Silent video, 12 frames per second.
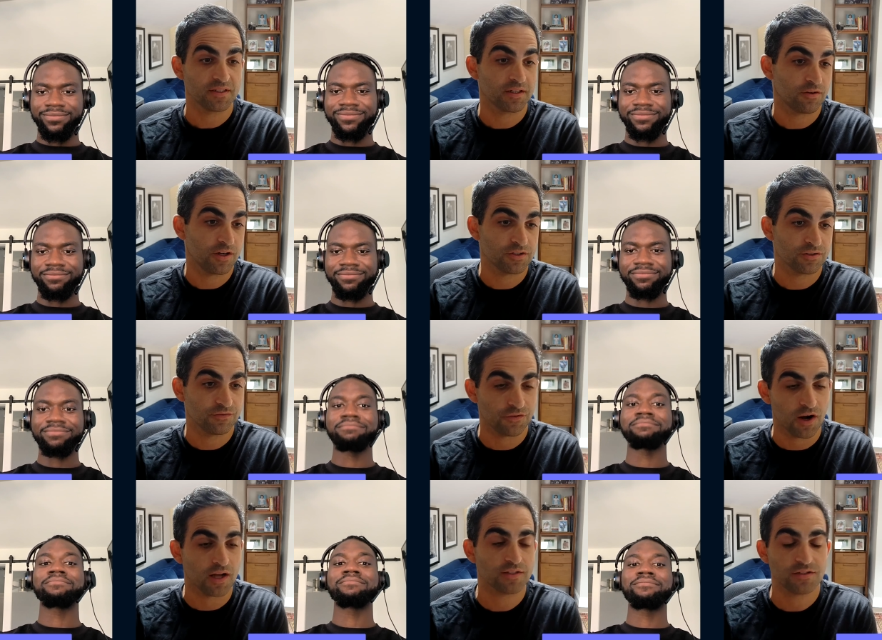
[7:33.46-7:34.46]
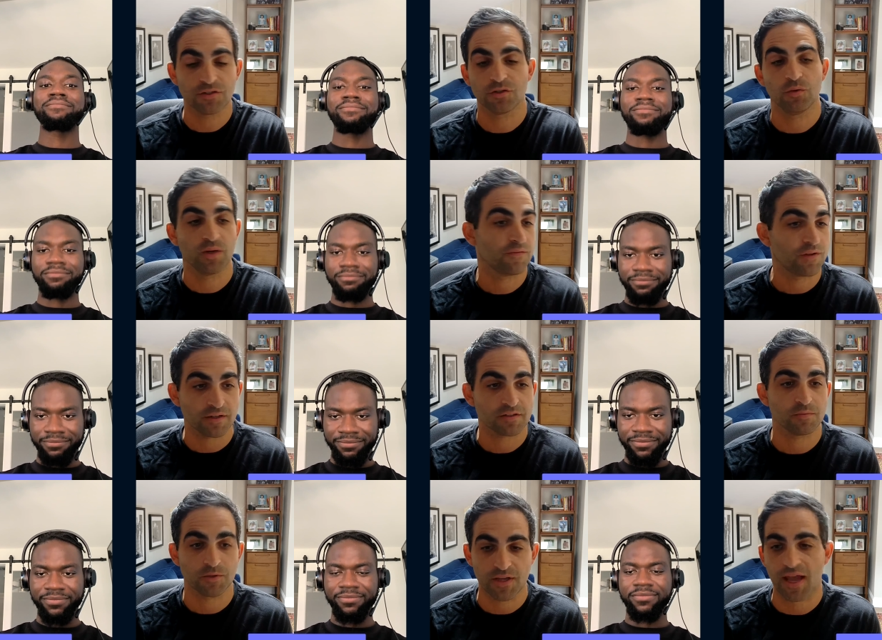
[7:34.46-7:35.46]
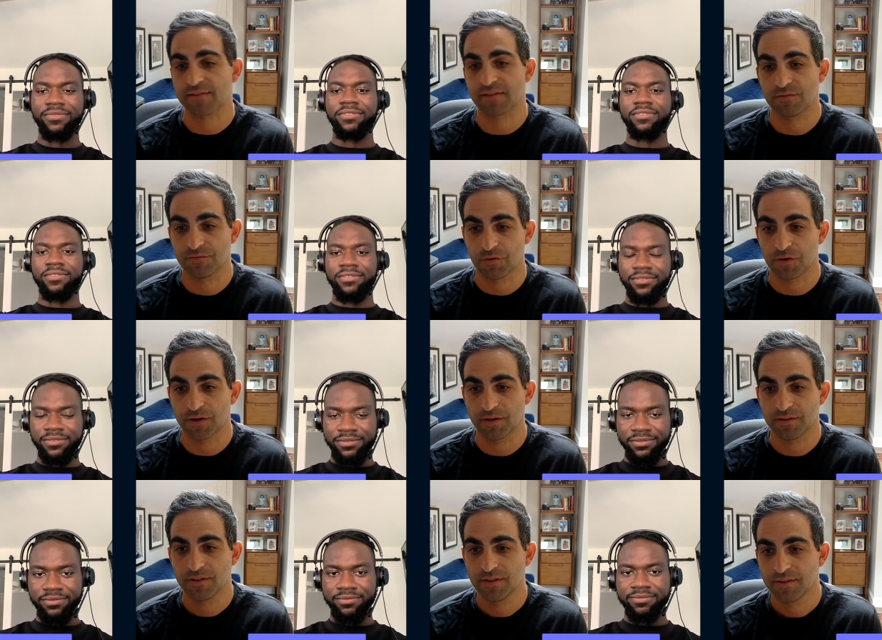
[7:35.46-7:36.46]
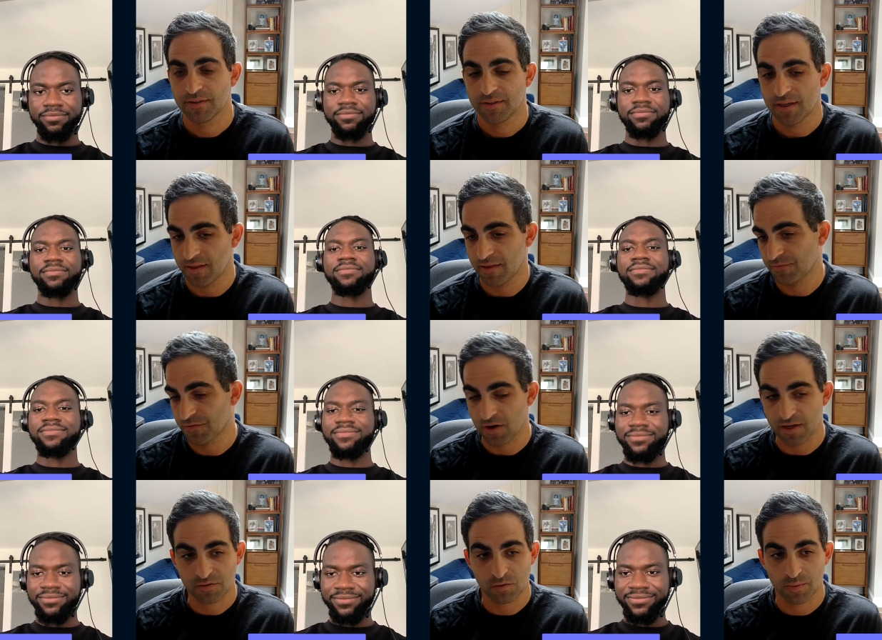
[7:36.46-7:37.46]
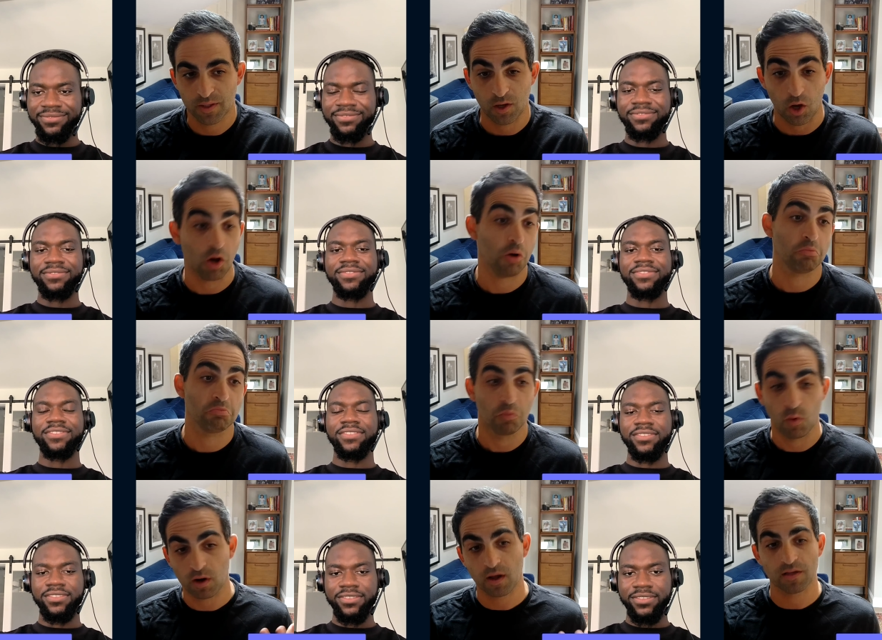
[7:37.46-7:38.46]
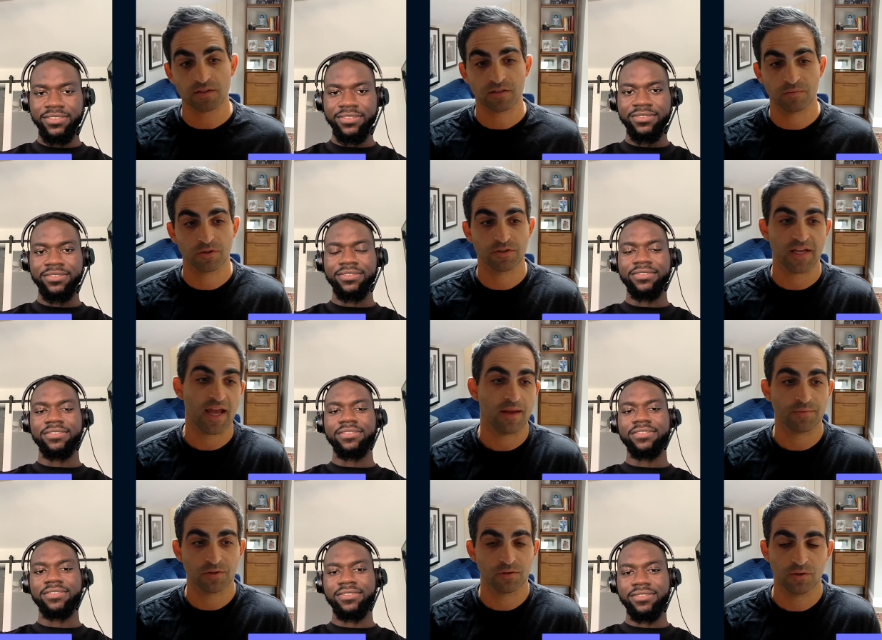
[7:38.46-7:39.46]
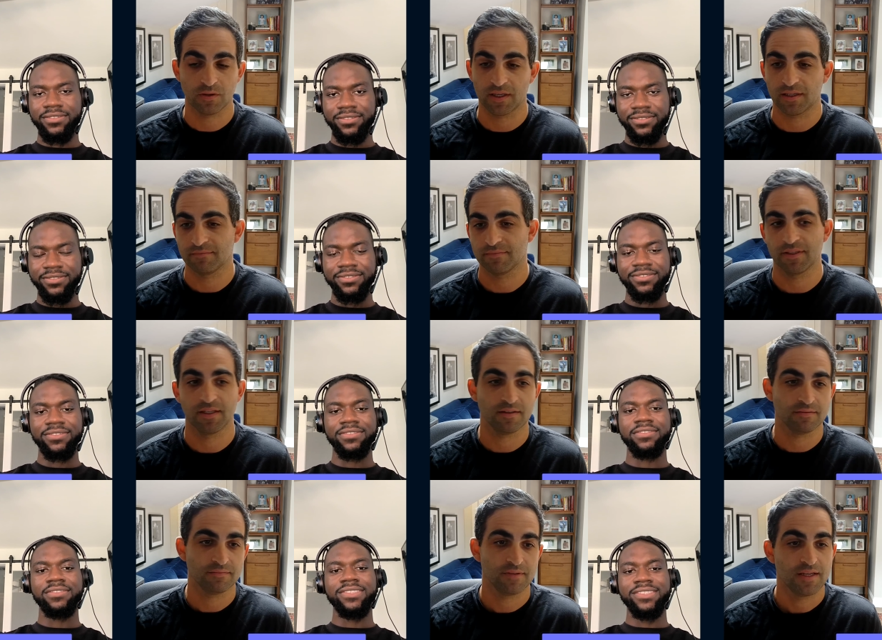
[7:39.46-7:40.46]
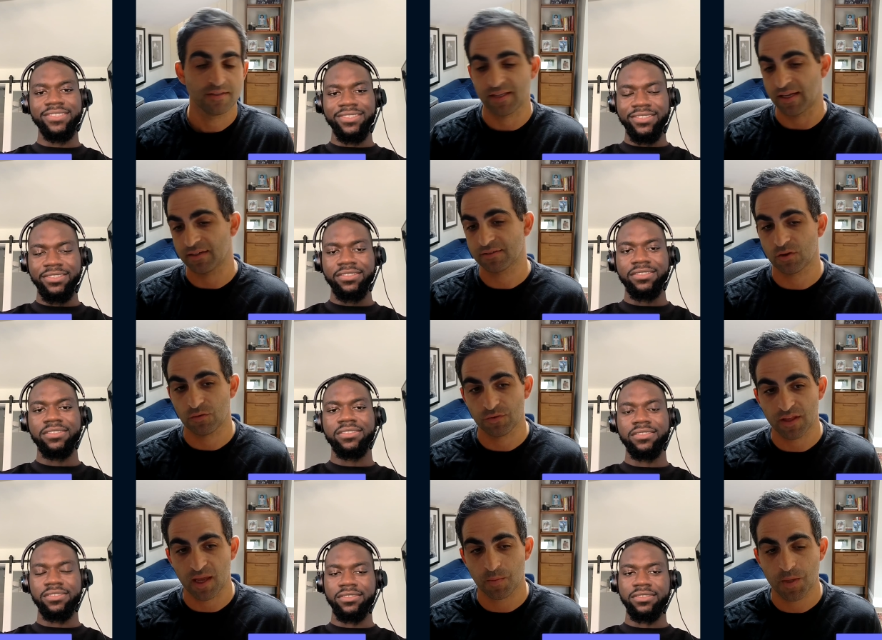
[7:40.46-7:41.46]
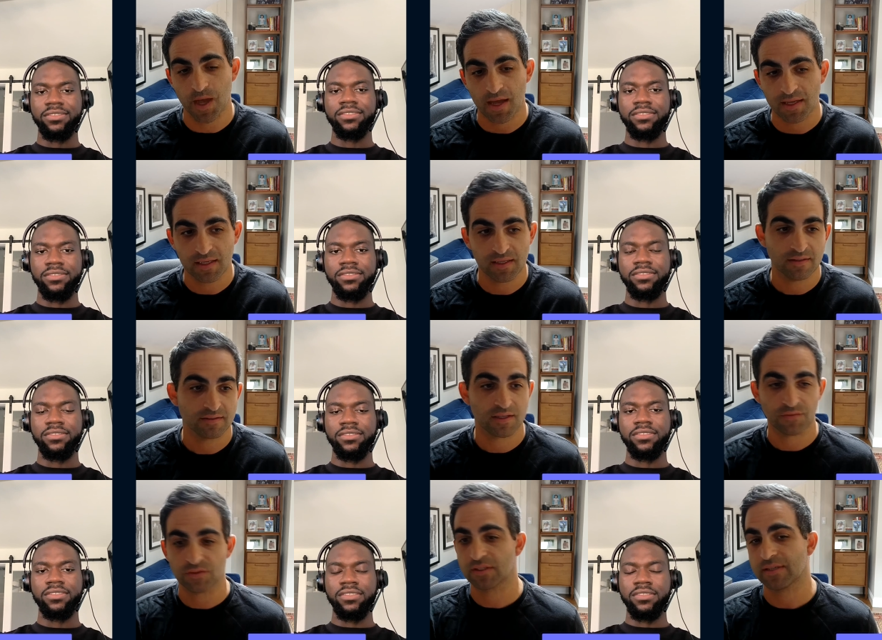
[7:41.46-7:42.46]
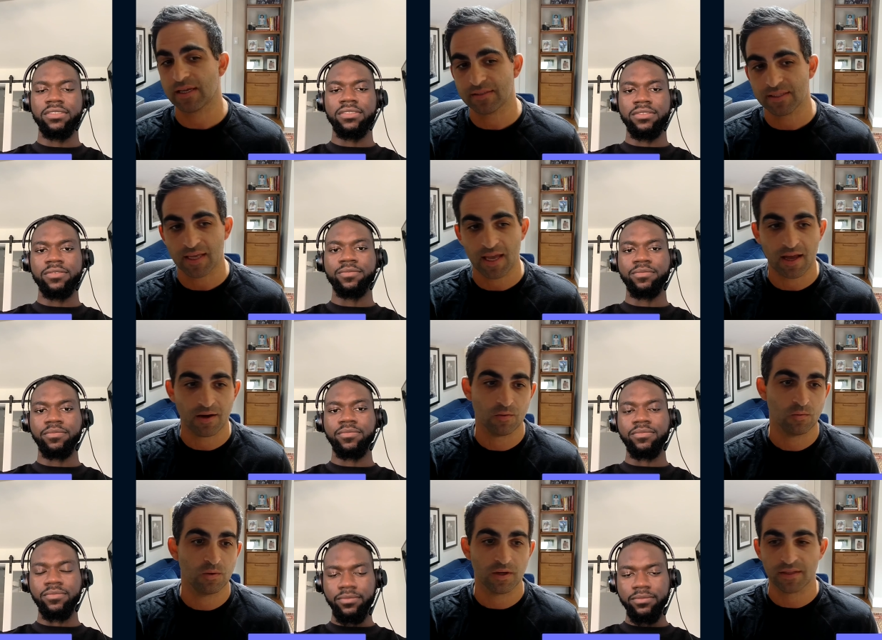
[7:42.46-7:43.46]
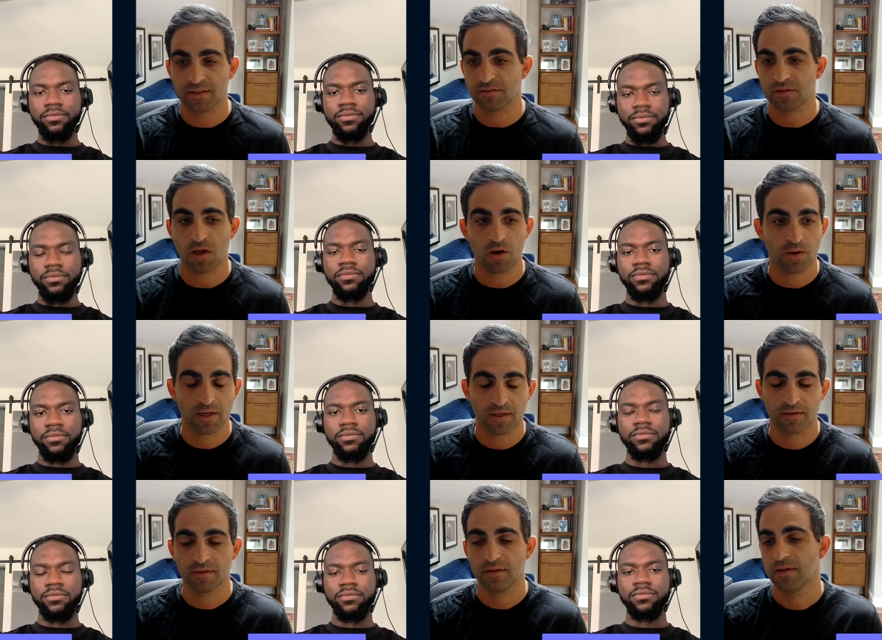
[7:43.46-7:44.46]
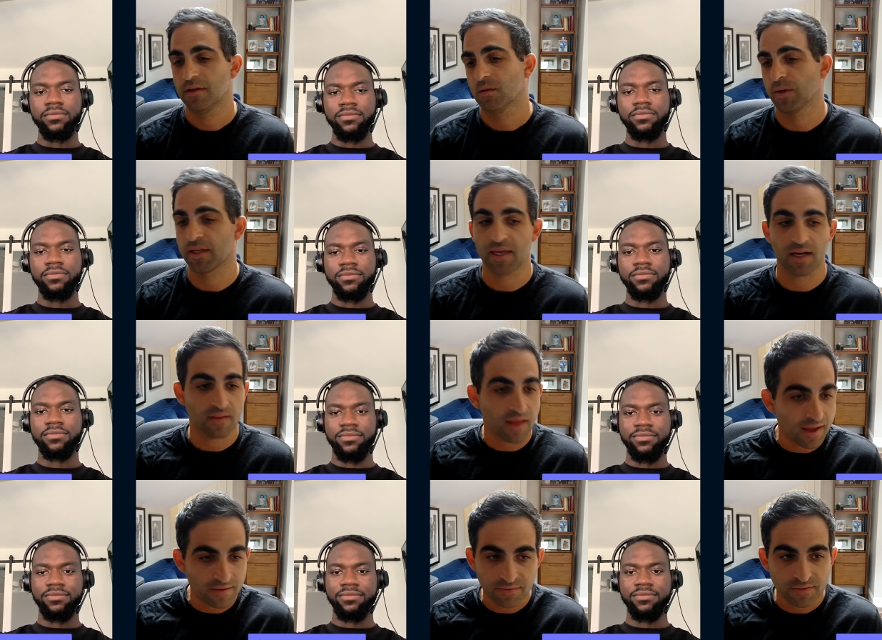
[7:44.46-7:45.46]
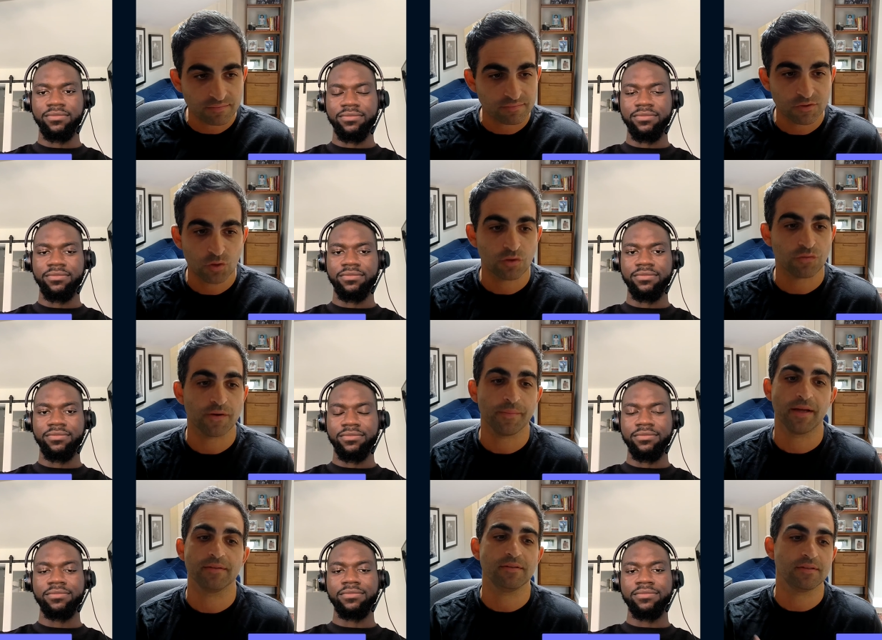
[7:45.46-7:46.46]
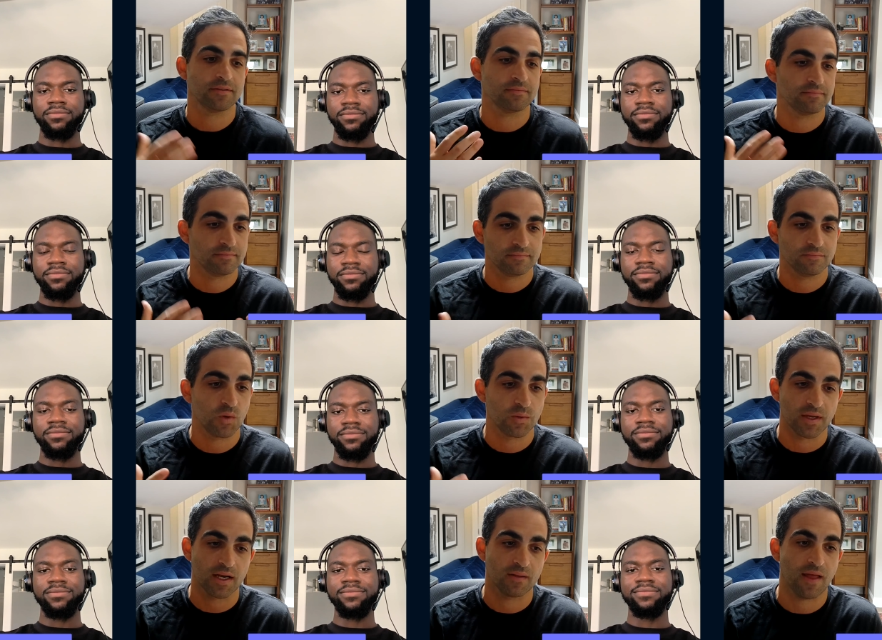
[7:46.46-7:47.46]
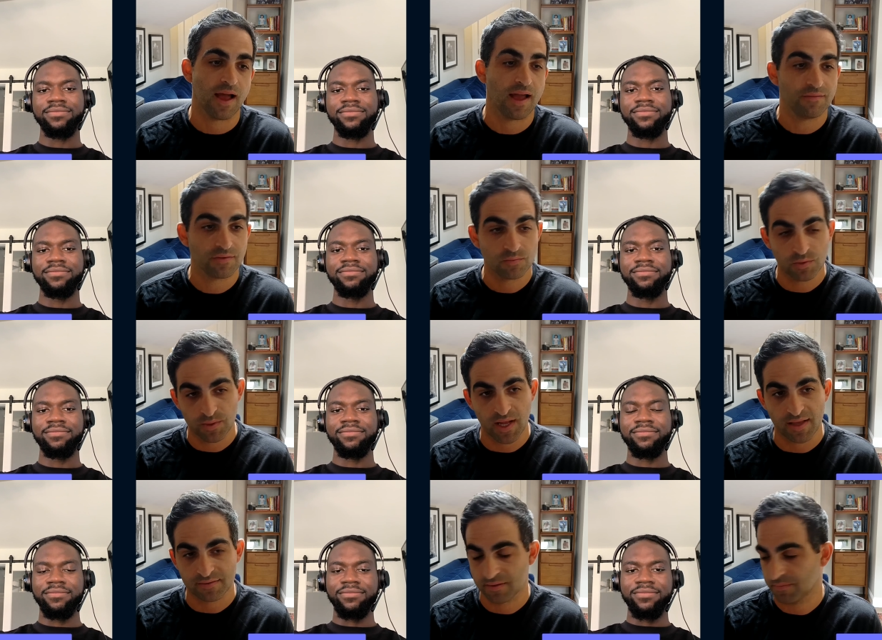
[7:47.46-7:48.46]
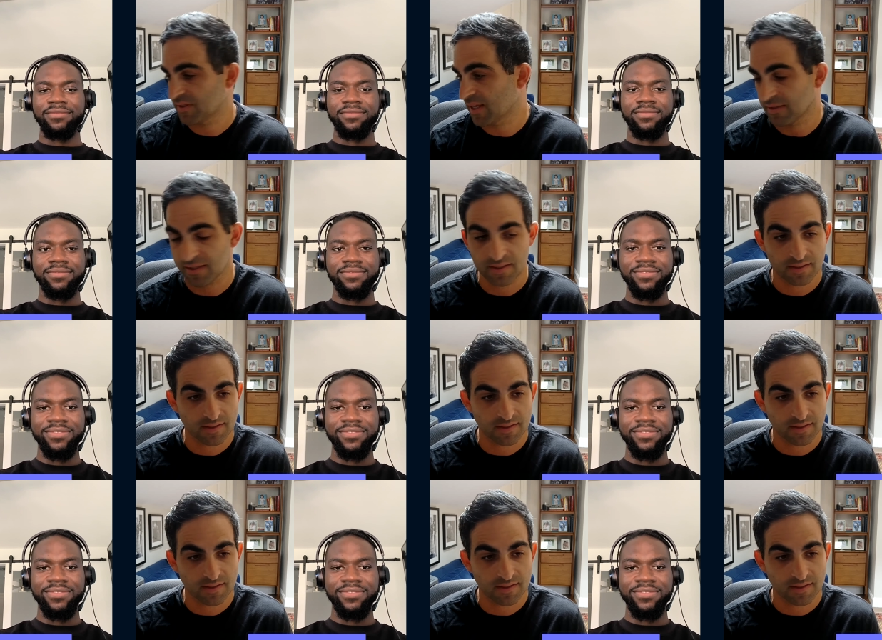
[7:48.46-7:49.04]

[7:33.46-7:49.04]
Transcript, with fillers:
Speaker 1: this integration for us too? We have customers asking for it. And then for us, it would be like, oh, more customers. Yeah, absolutely. You know, send us over the A P I keys, give us a test account. We'll get this going. We can get it live in two to three months, and we would get it live, and we would ask them, send it